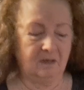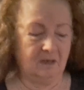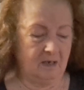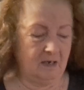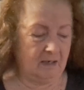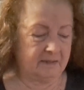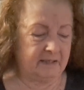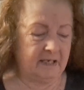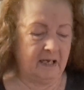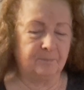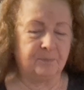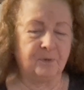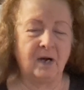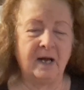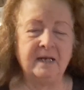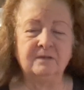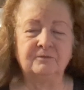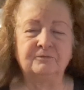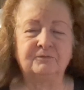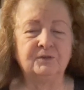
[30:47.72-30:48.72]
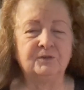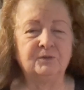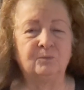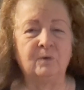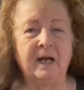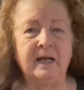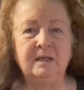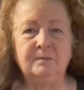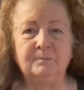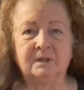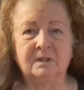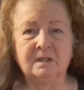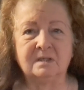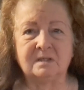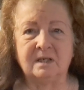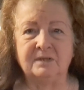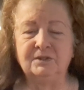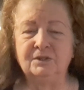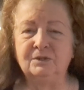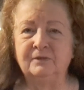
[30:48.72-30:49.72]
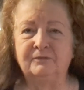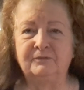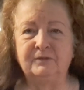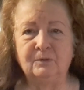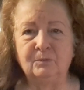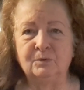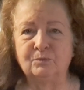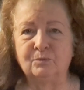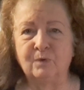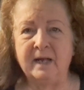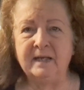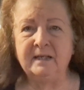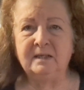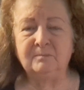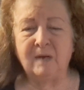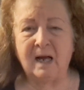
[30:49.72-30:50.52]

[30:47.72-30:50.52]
I kept praying for the rain because I knew if it would rain,